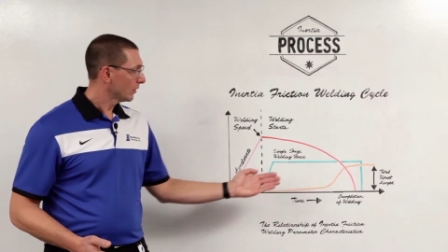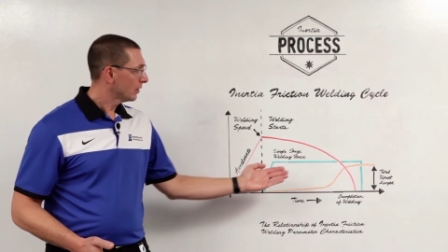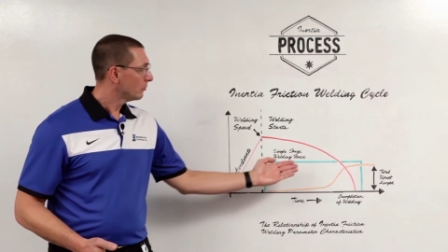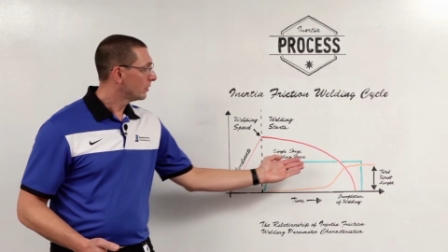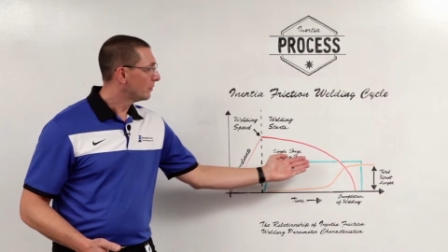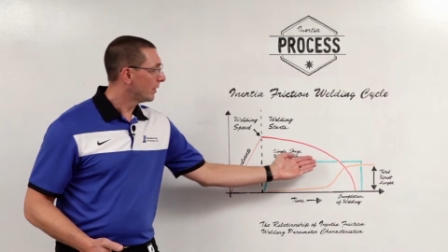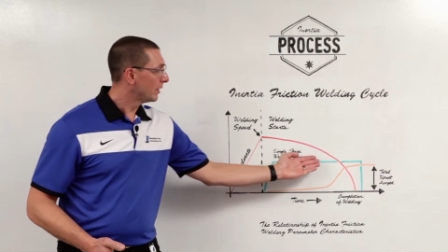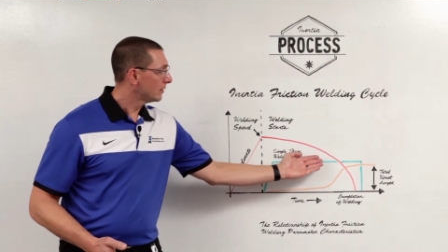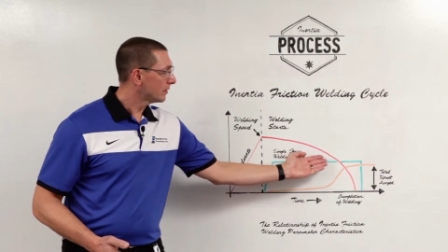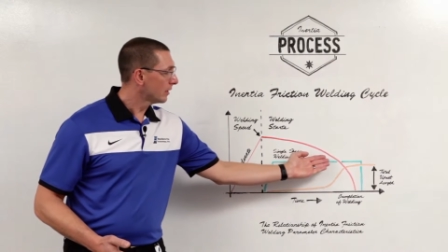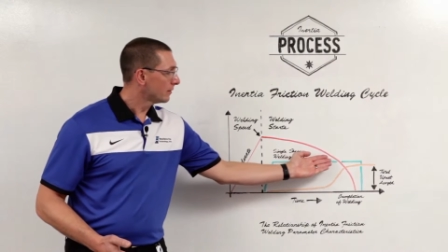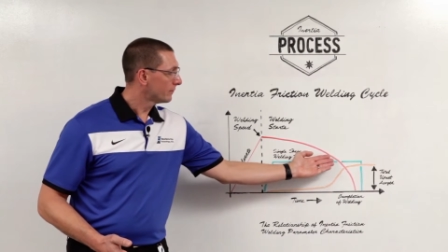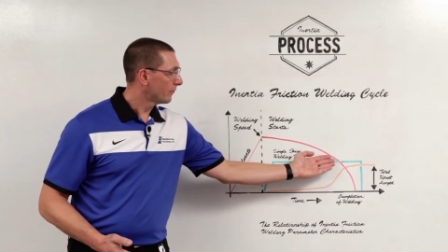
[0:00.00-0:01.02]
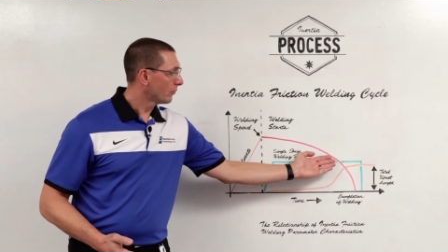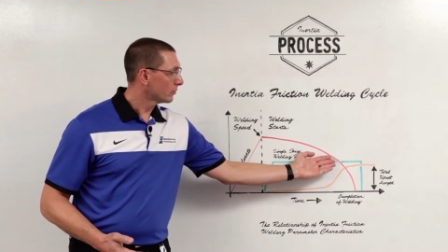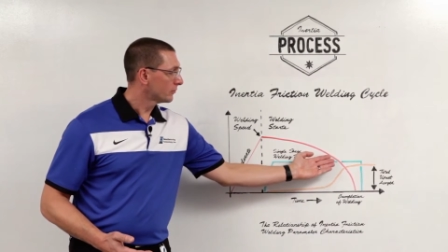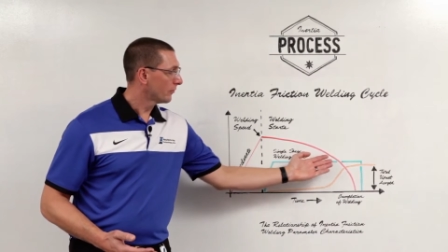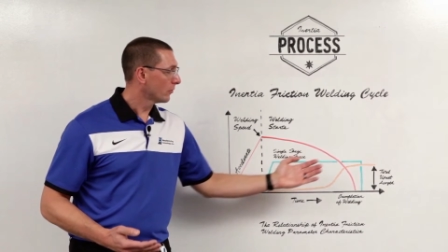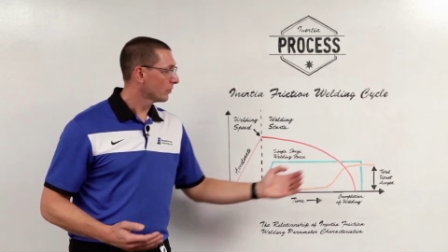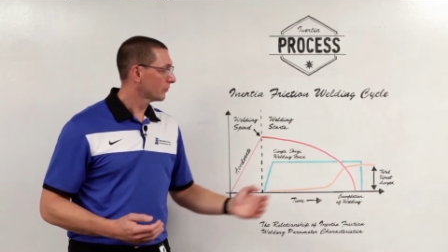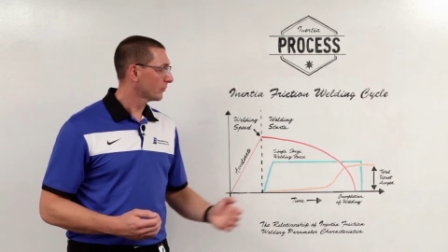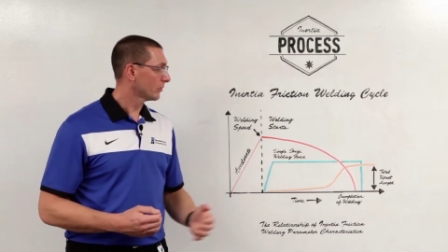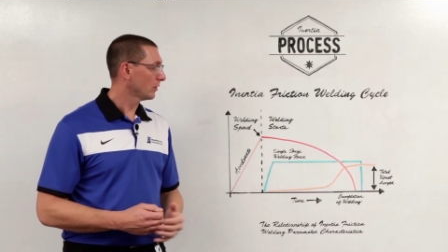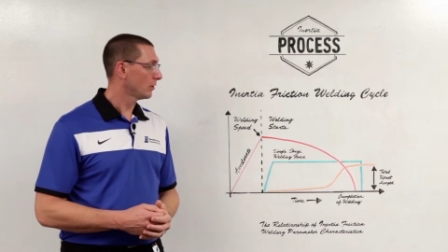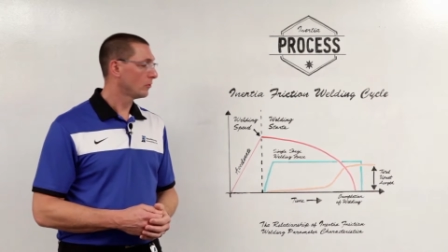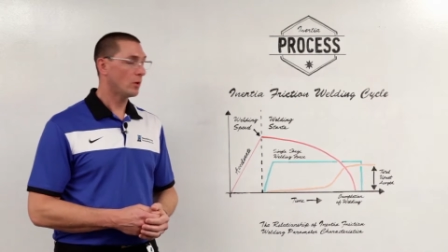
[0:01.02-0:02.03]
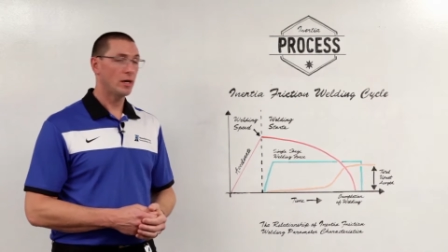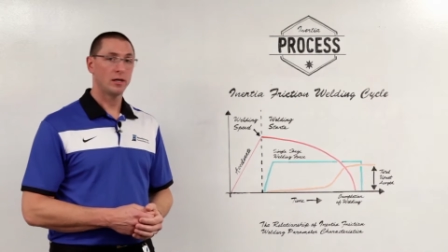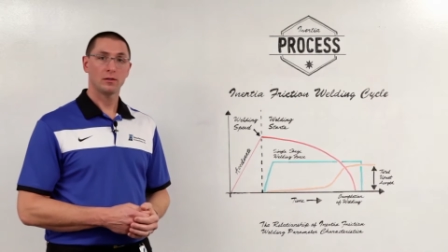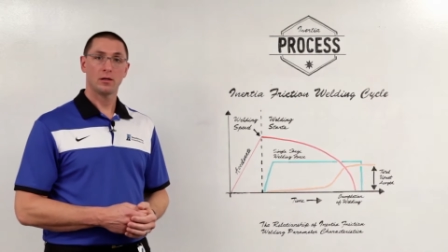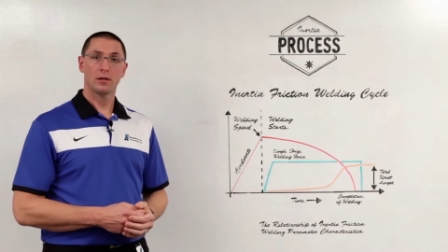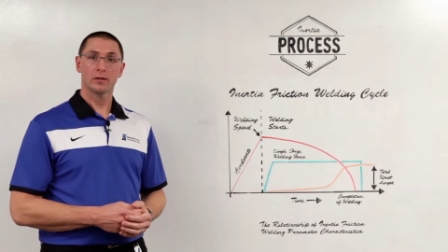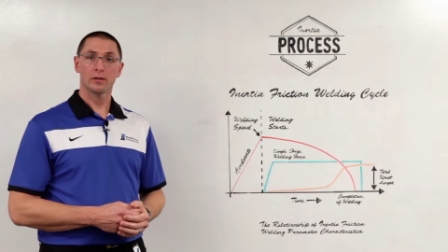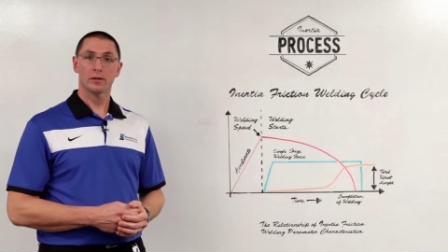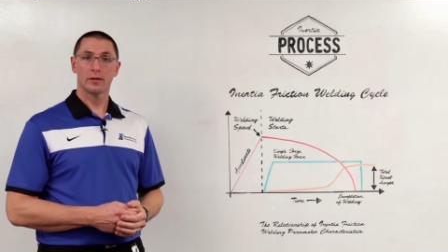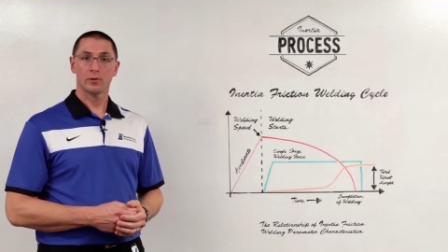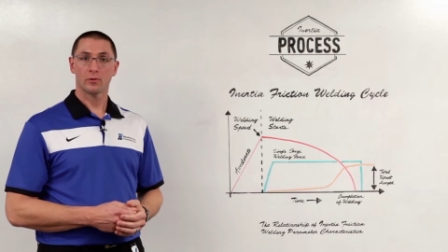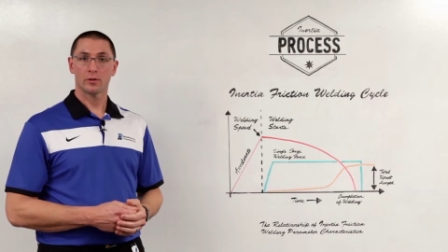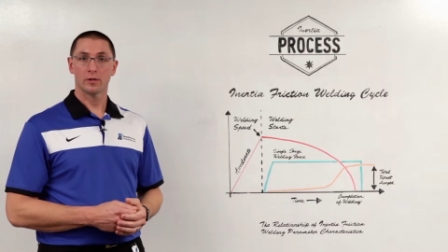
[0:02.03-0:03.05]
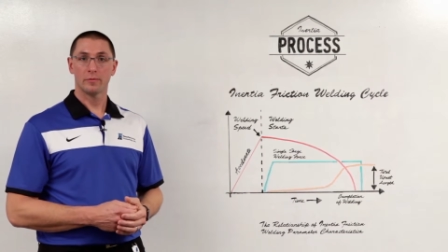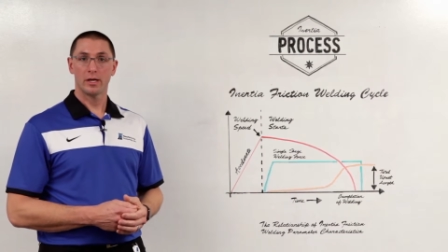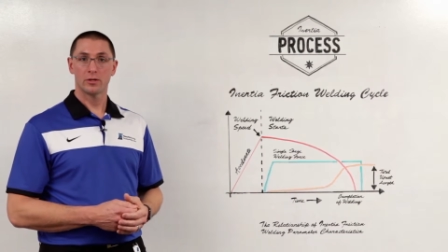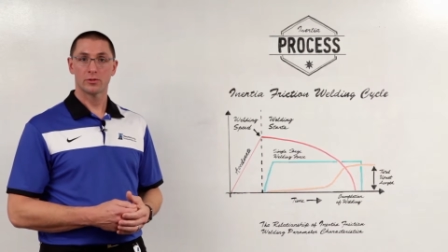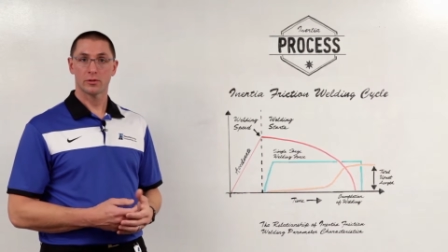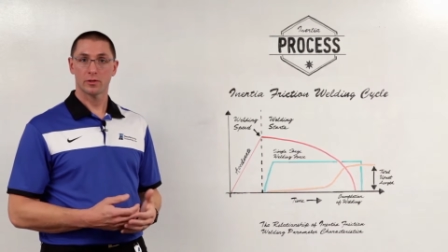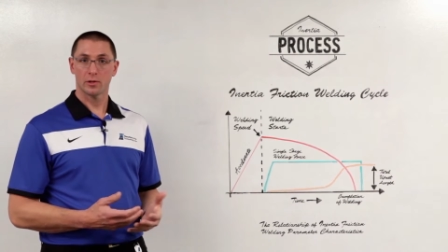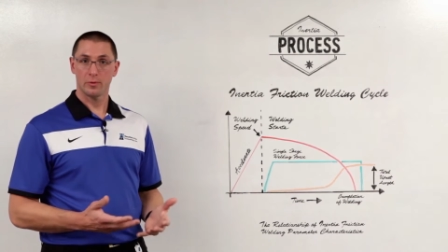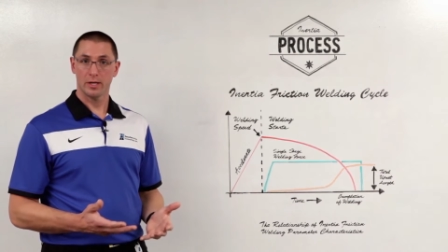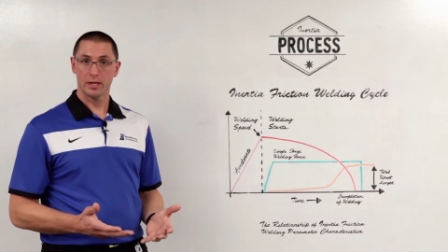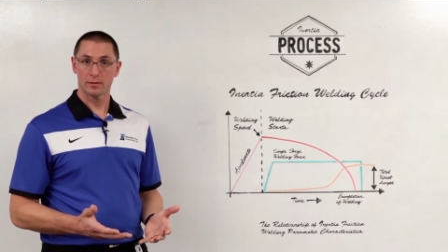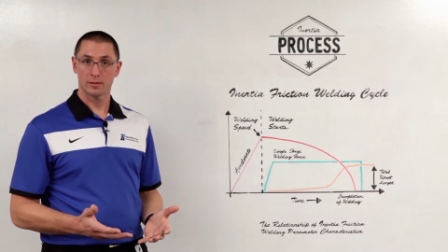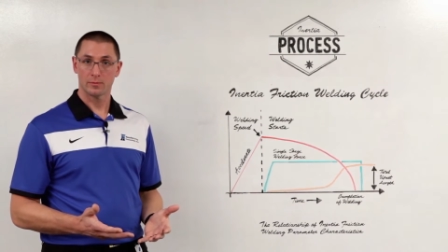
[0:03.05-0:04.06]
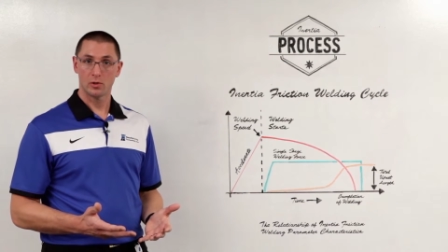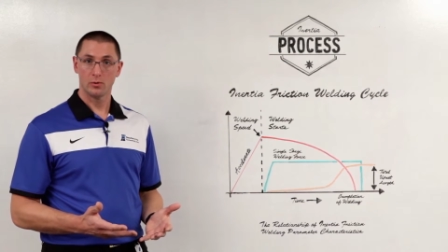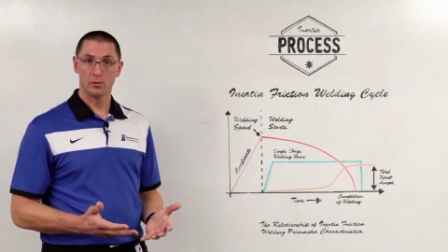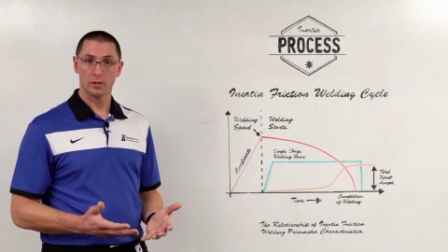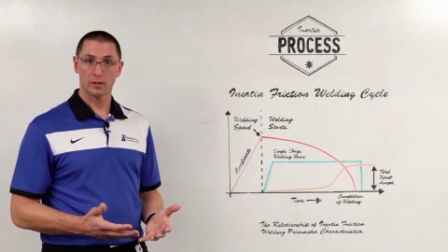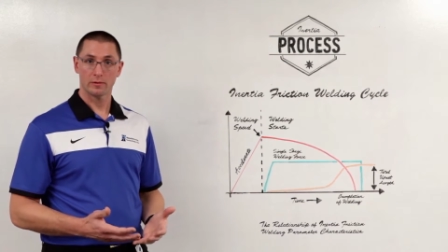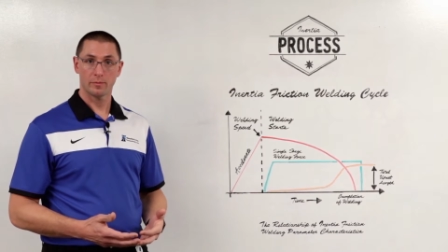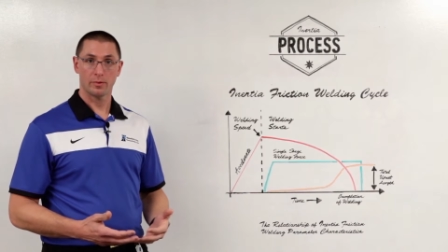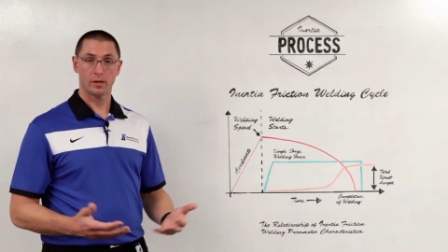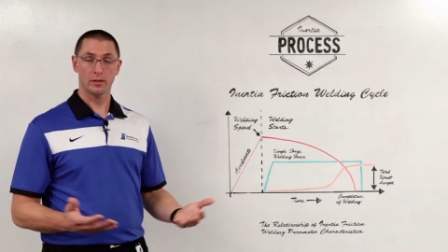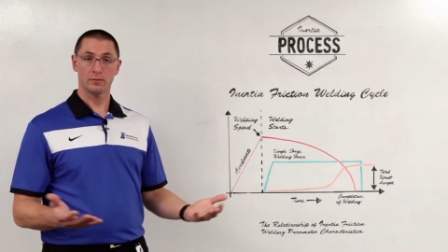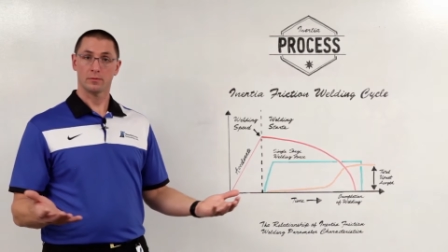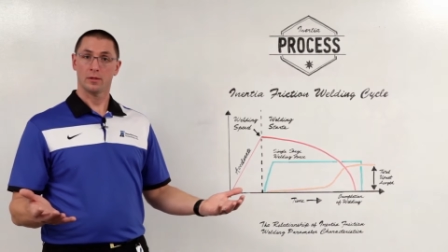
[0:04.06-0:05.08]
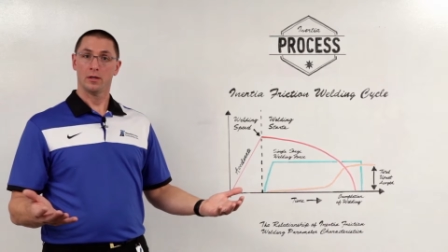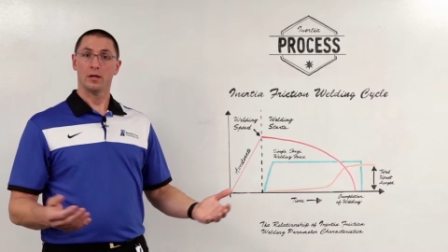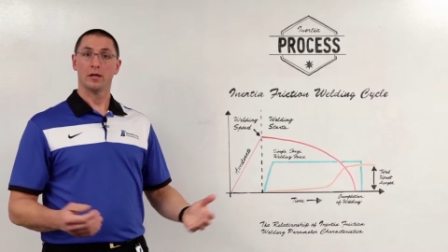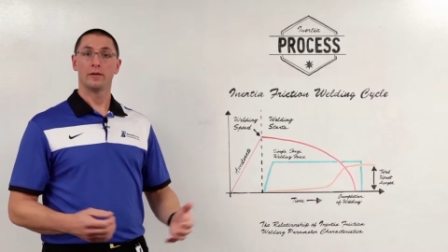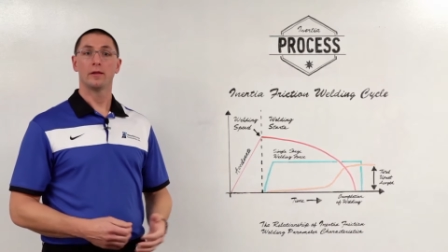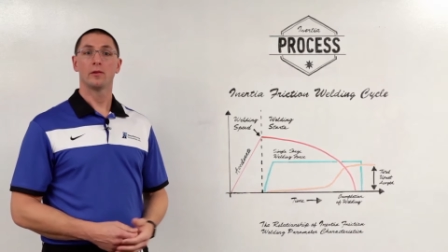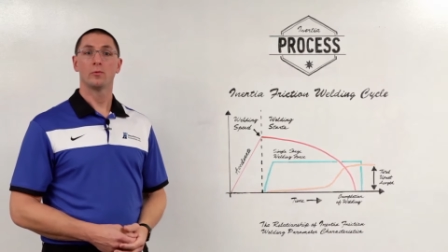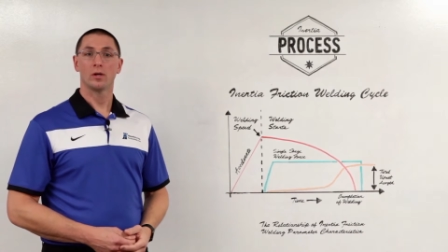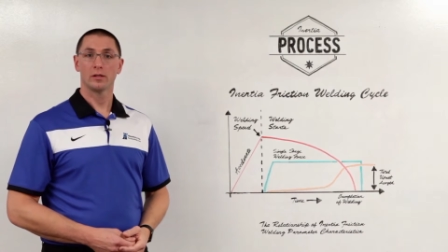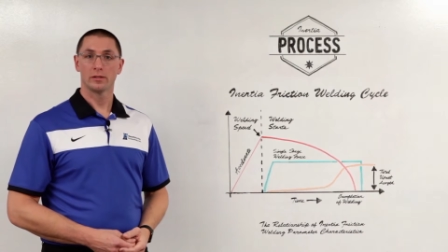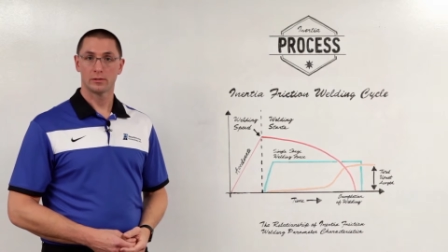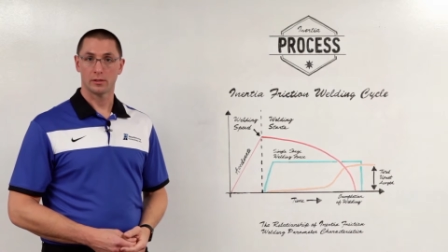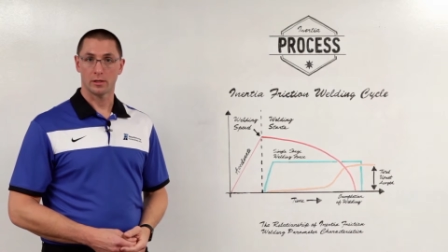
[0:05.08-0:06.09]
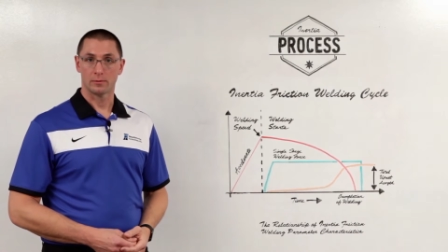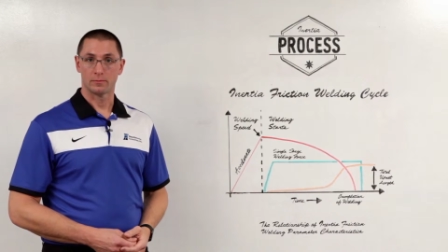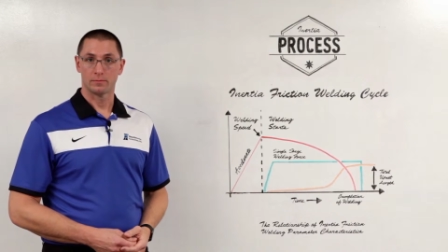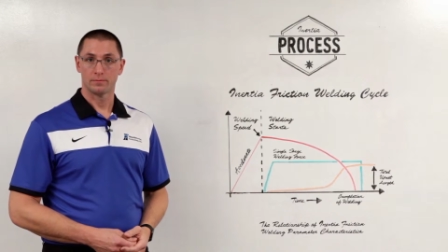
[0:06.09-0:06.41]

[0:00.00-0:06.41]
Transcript: We maintain forge force for a little while longer in order to make sure that we get some cooling of the part, and then the weld is done.